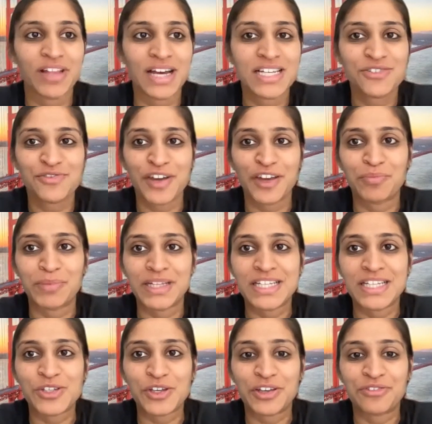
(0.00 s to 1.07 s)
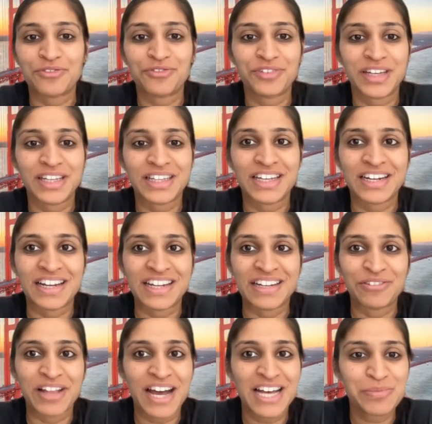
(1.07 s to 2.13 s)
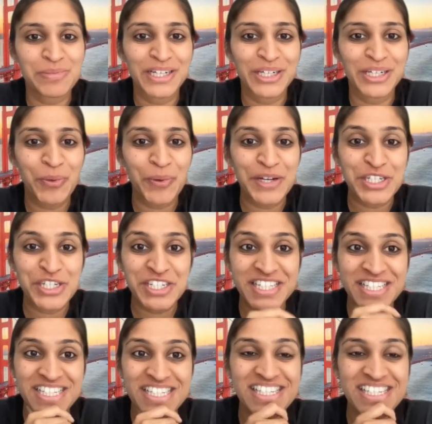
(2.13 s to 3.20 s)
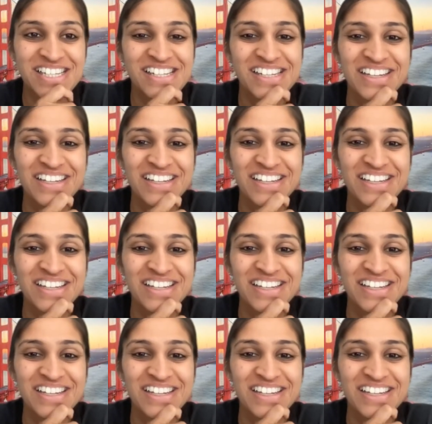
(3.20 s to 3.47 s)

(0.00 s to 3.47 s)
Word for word: last five minutes. So if there are any yeah. last questions.